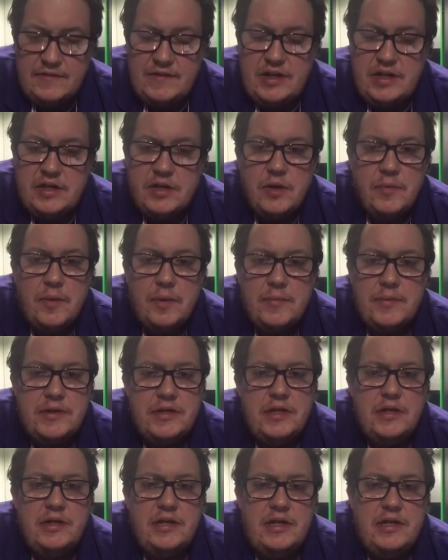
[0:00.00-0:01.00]
job
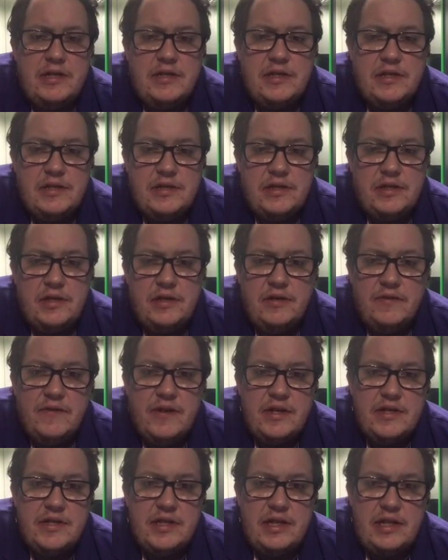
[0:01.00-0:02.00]
opportunities is the
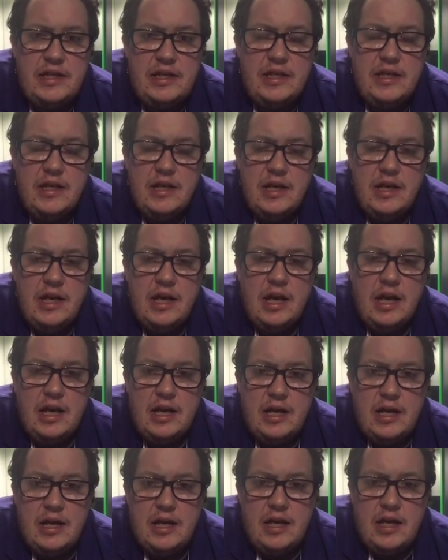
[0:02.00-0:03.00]
university
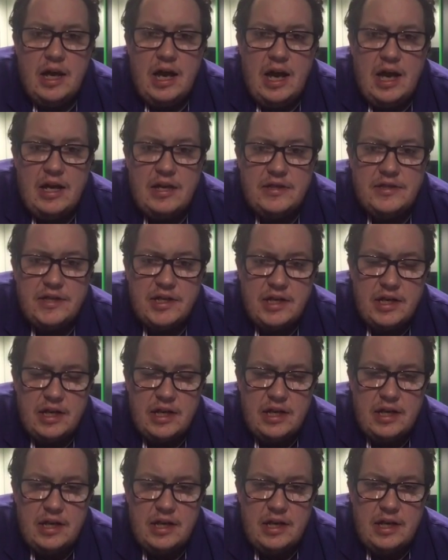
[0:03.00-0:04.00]
has a
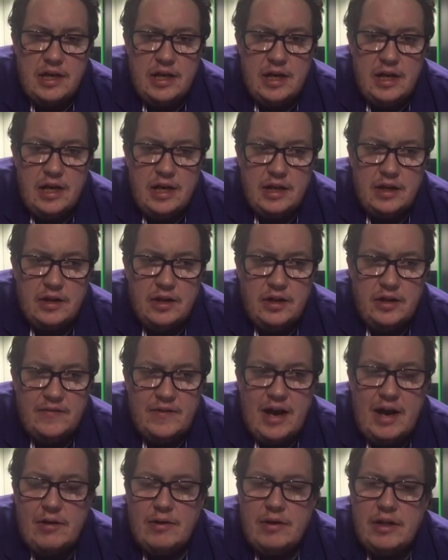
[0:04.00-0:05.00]
kind of
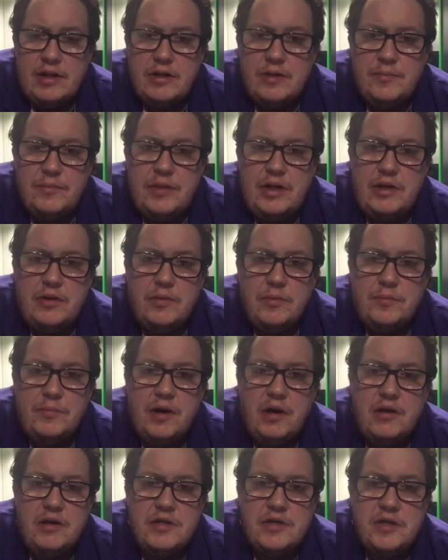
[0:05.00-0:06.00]
outlet company called
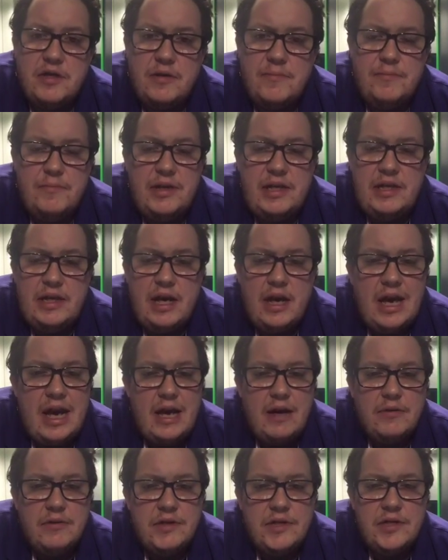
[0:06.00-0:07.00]
Parkside Media
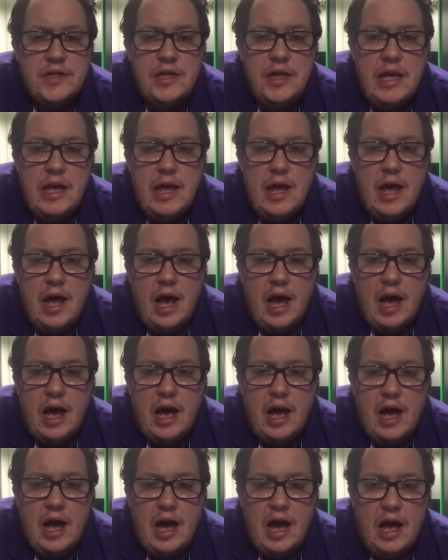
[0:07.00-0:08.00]
House,
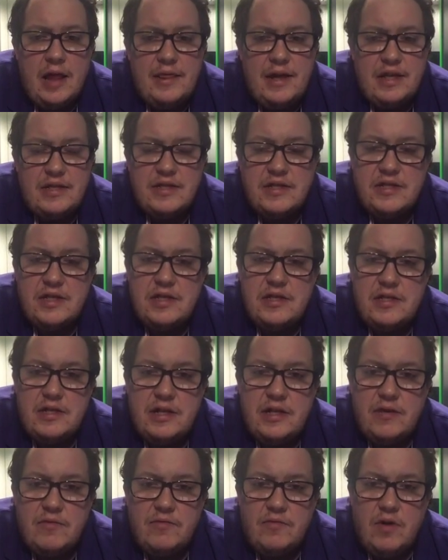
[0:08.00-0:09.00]
and that's essentially
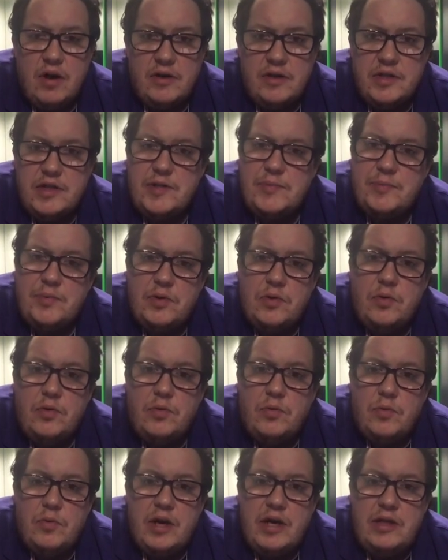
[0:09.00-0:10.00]
a runners pool
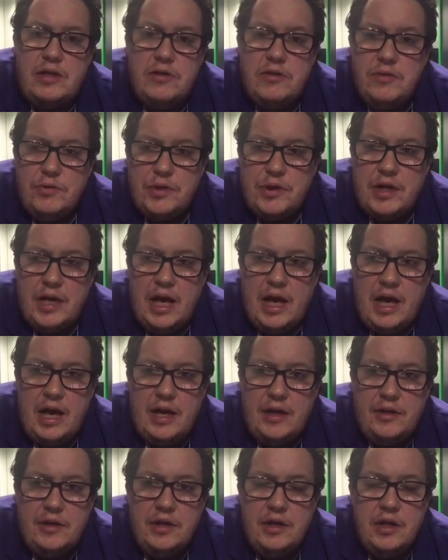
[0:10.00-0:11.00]
where you
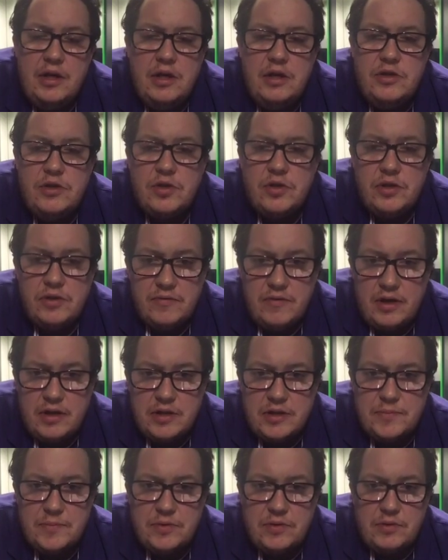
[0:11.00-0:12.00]
can join the runners
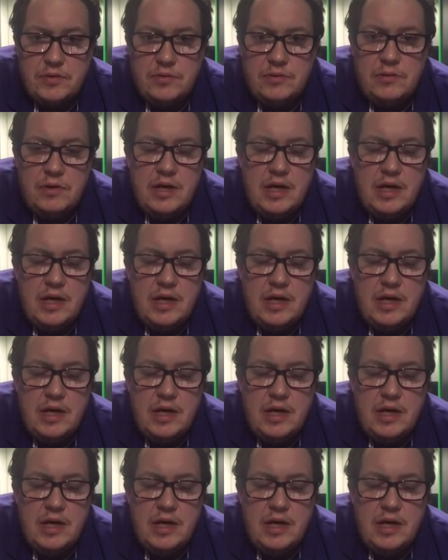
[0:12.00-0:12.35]
pool